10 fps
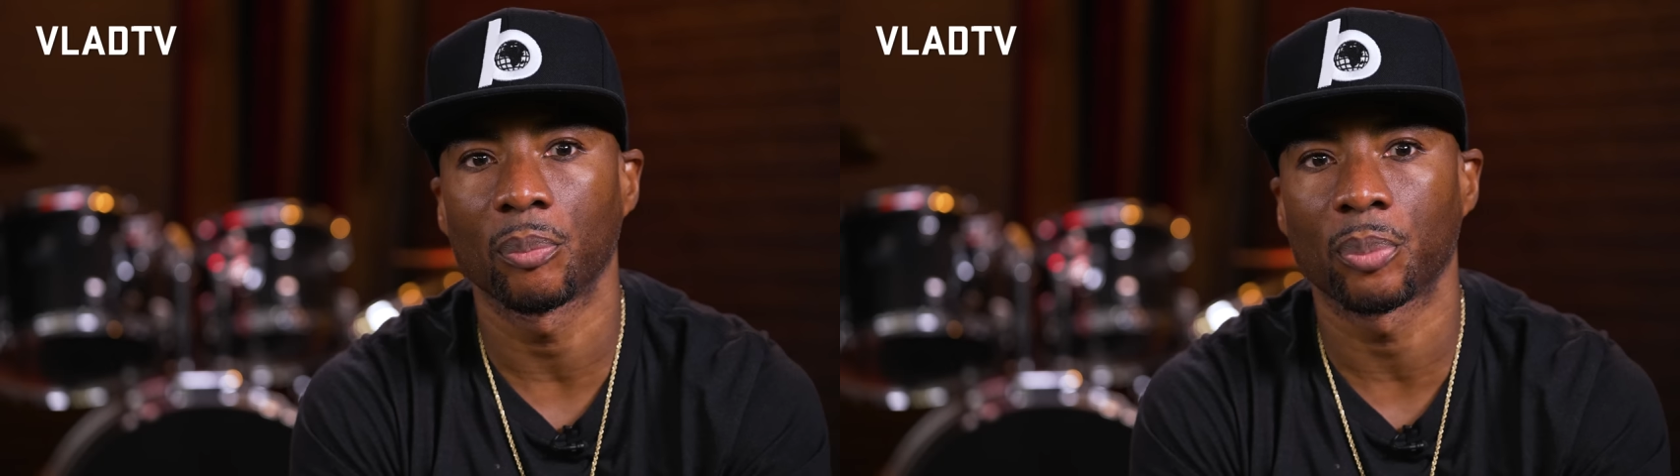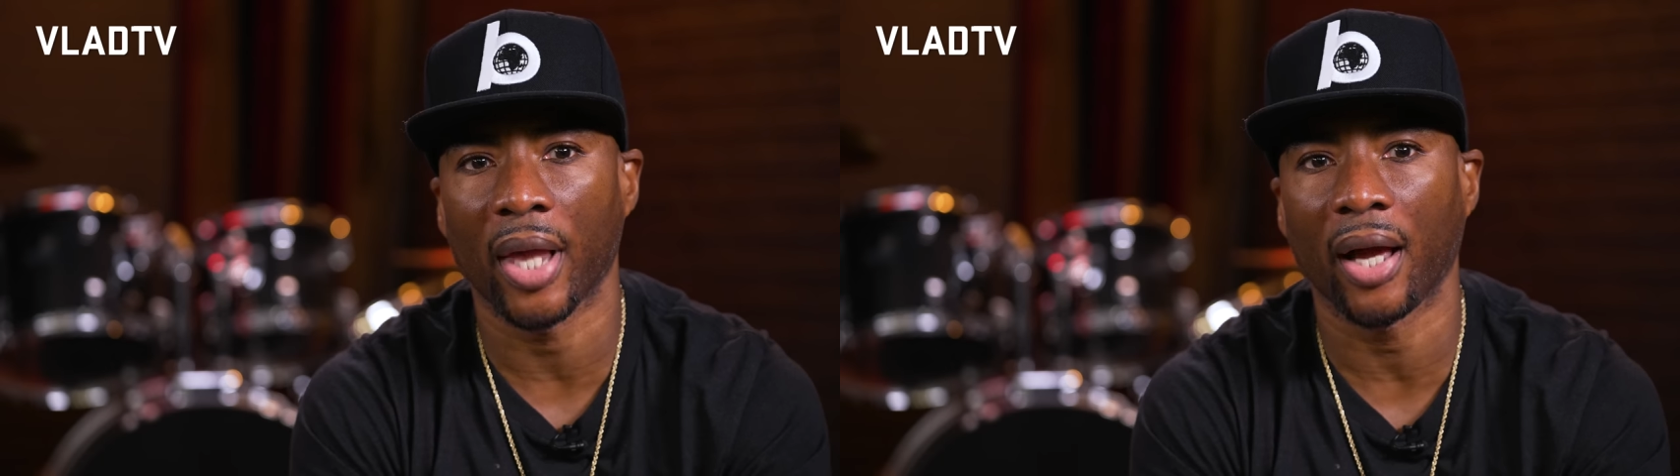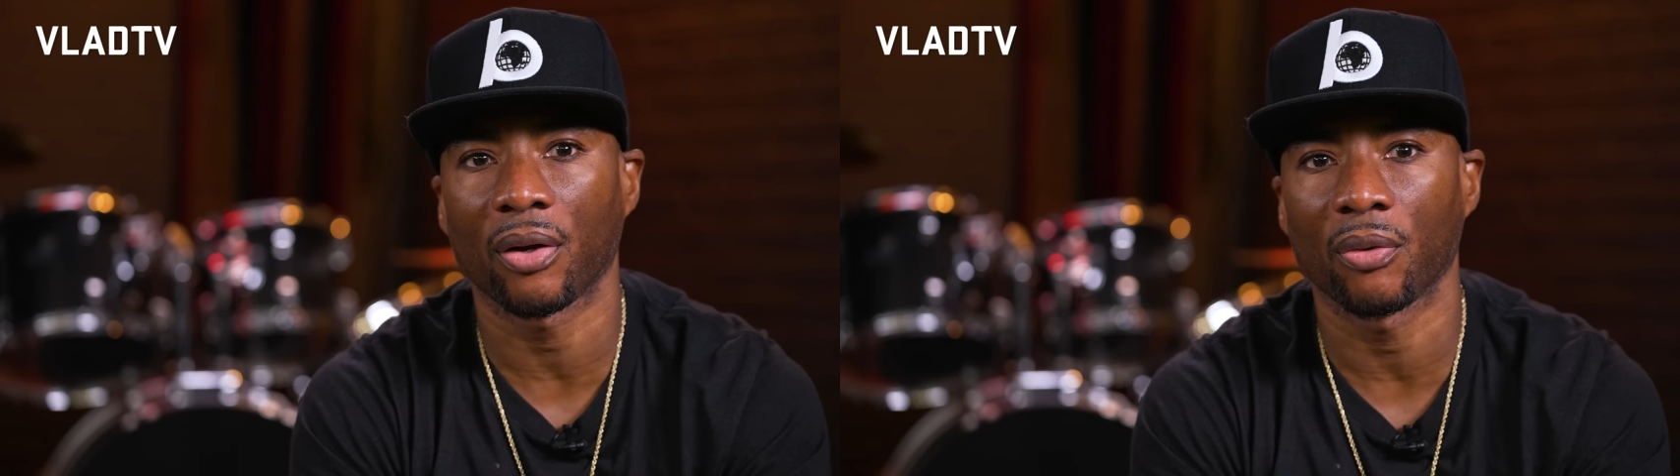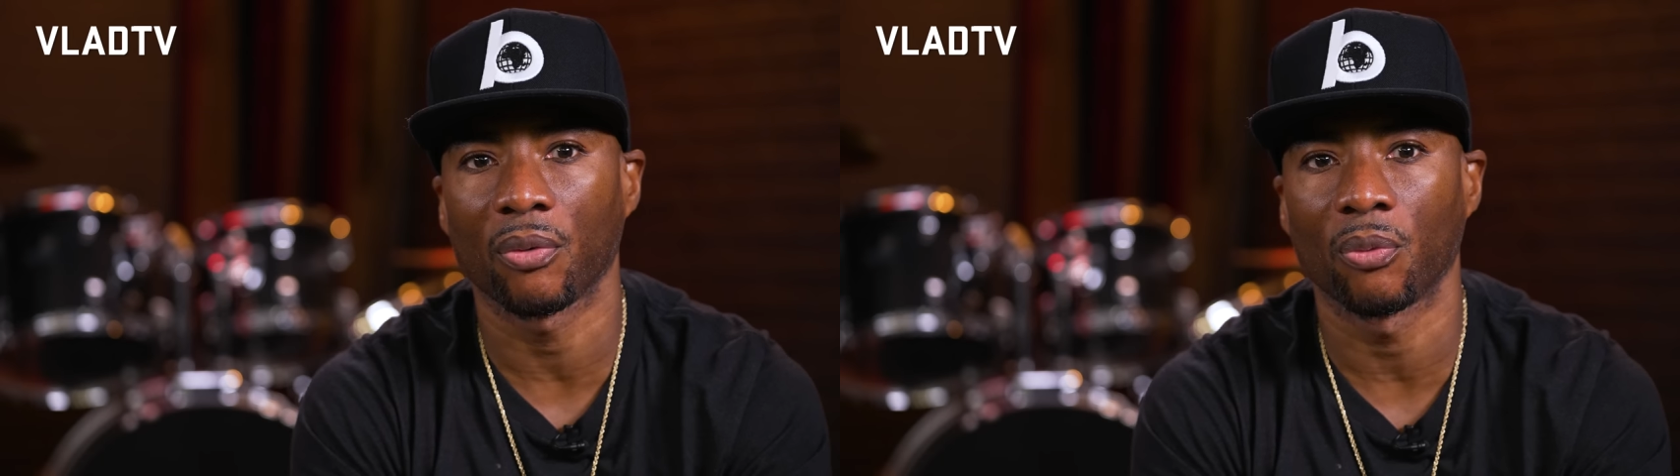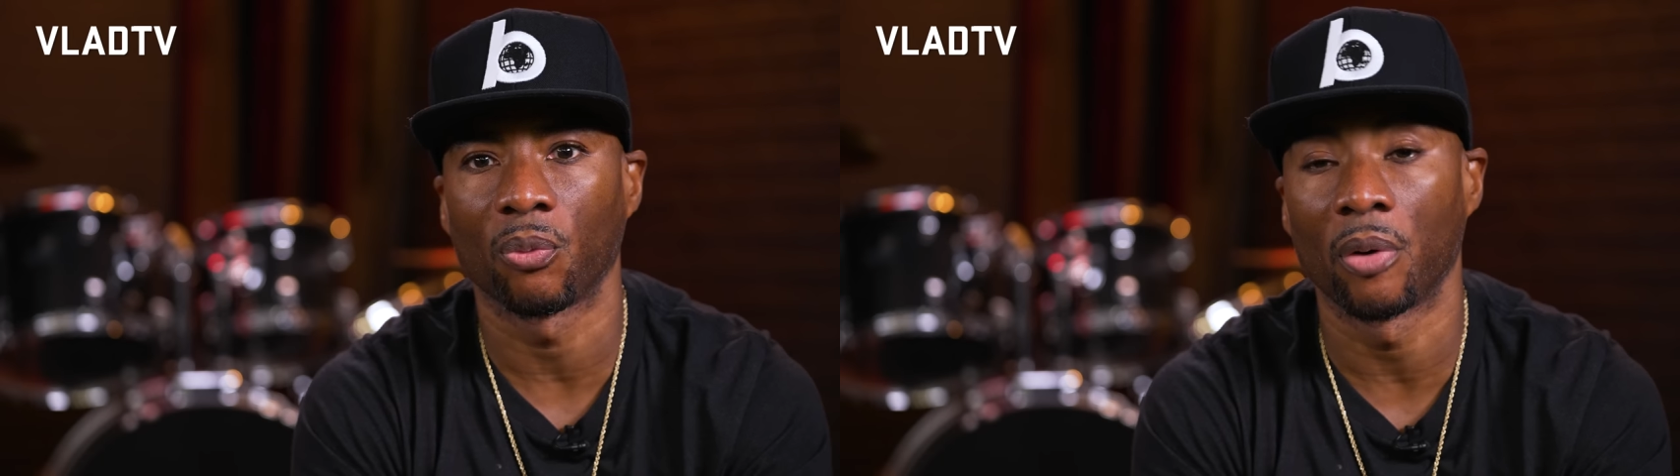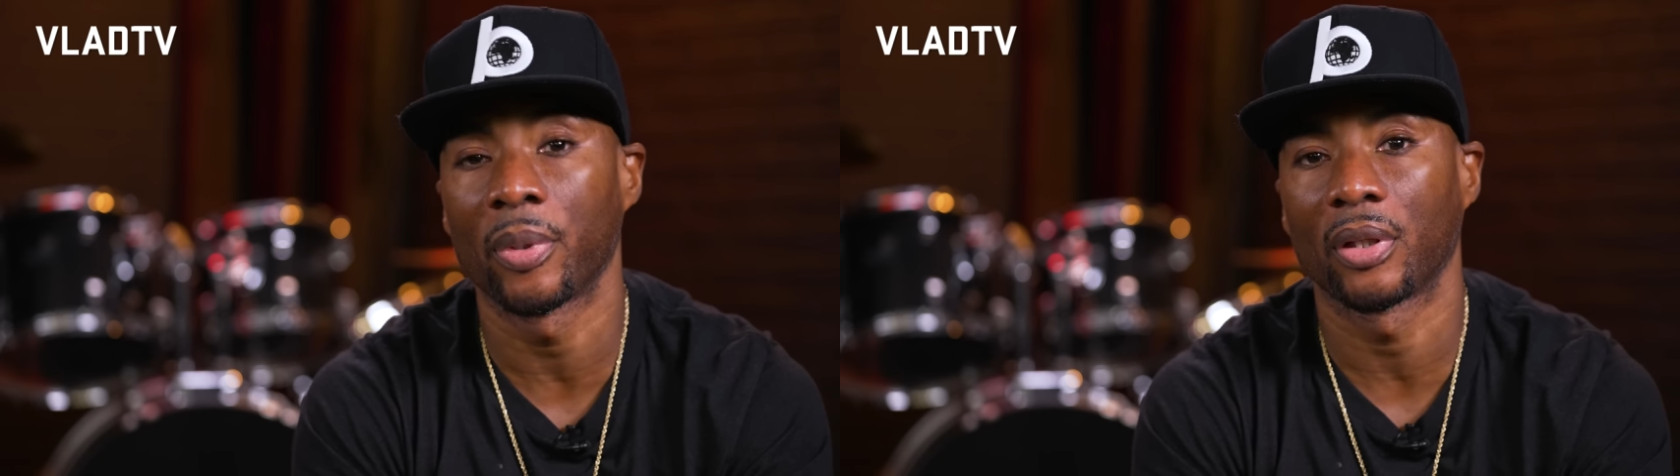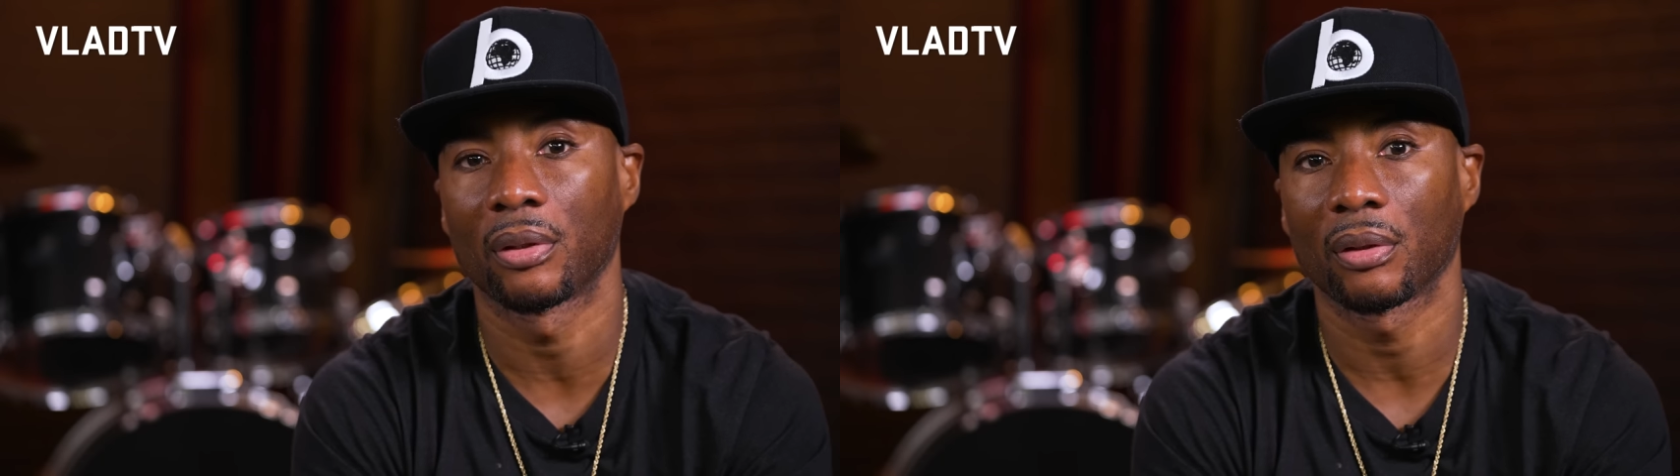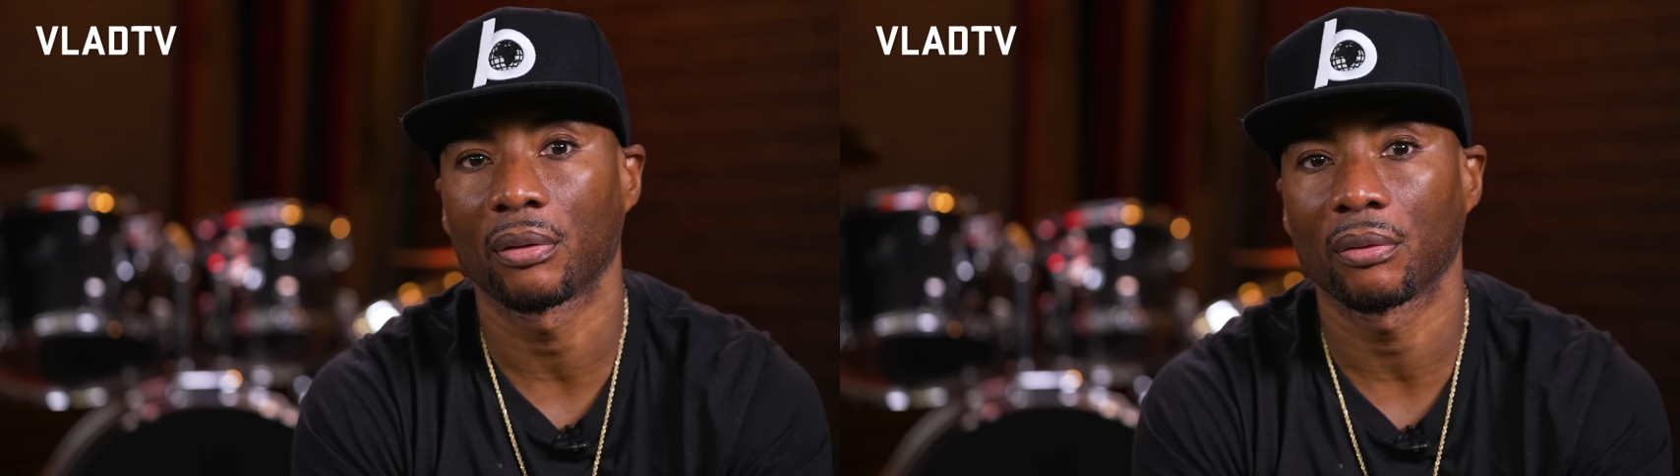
black woman